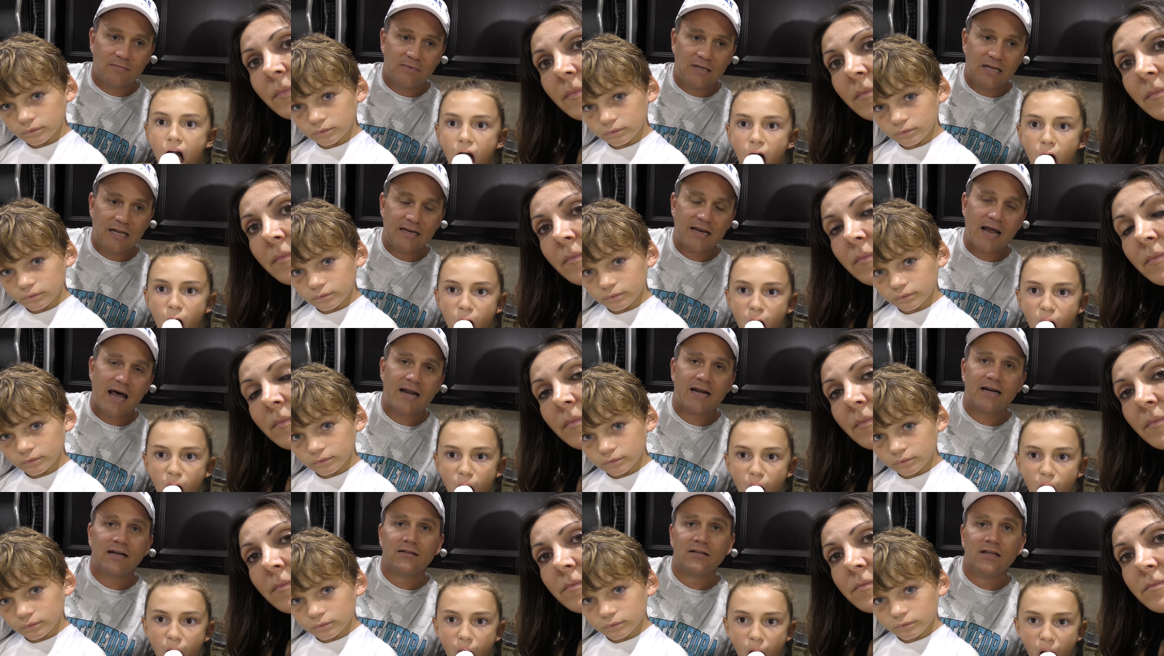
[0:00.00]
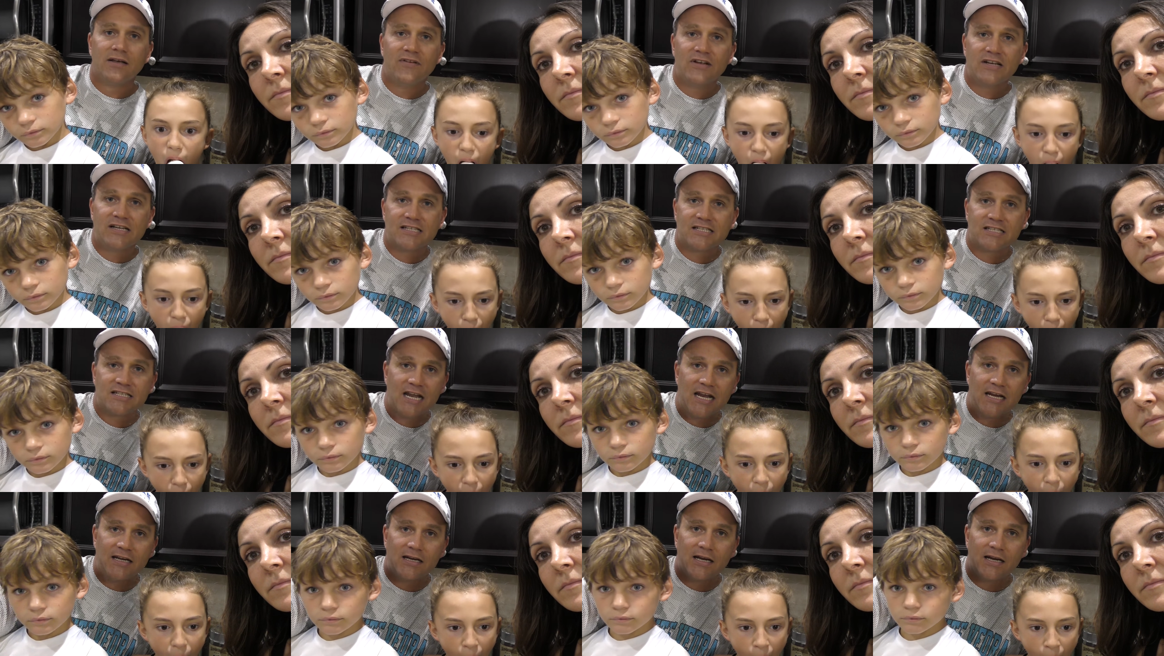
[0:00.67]
Speaker 1: and not in a living
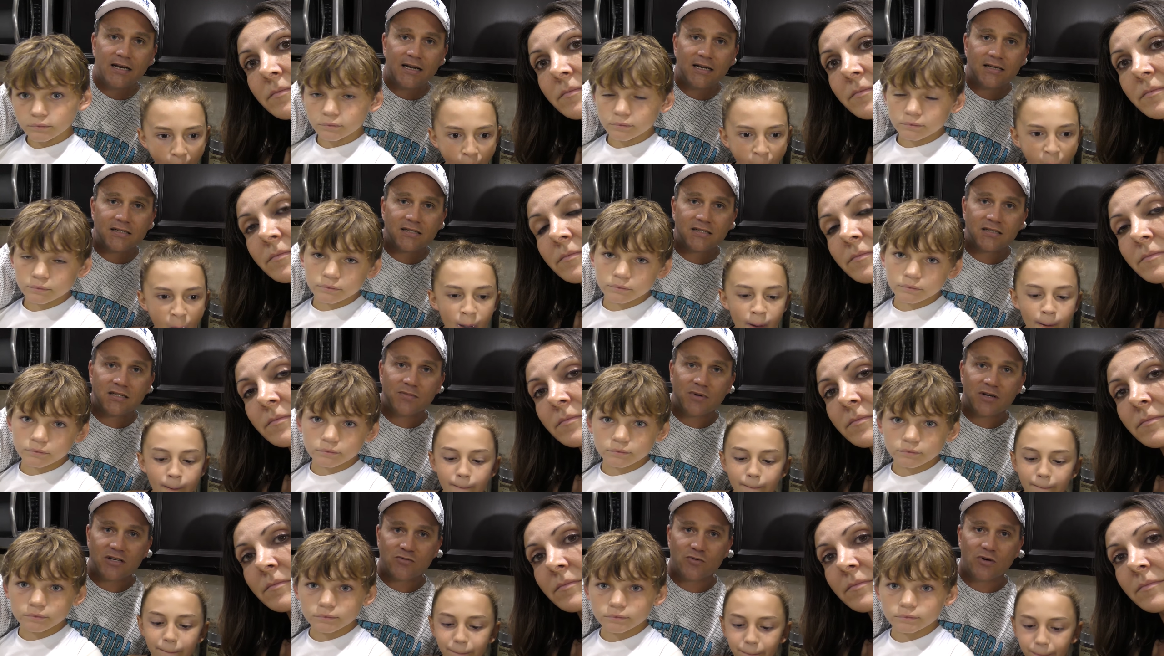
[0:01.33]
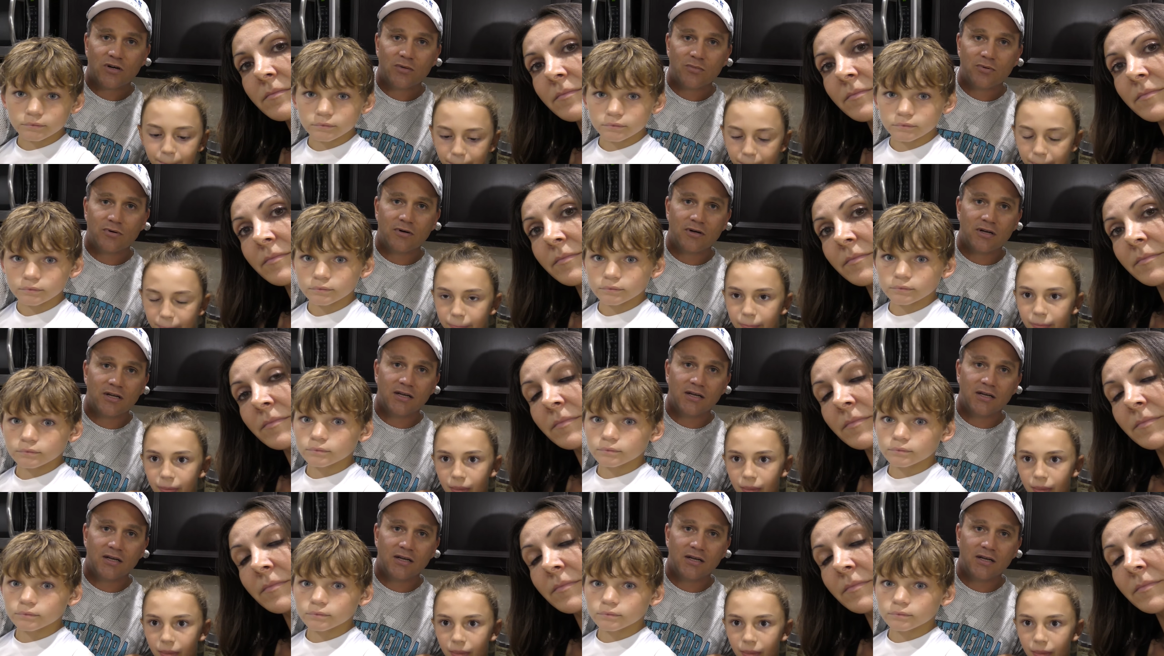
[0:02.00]
state, I guess is the best way to put